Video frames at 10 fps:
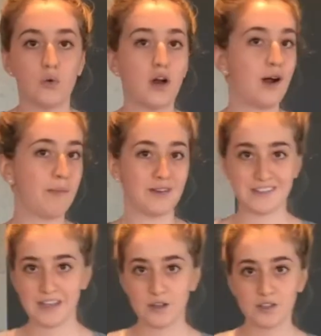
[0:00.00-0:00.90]
hop on a
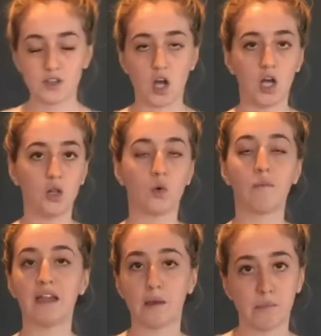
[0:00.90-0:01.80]
sales call or
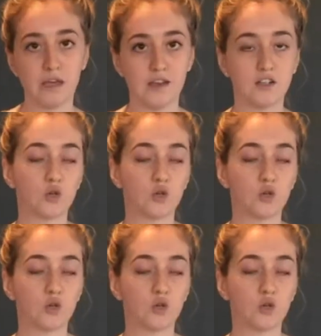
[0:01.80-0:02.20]
make a pitch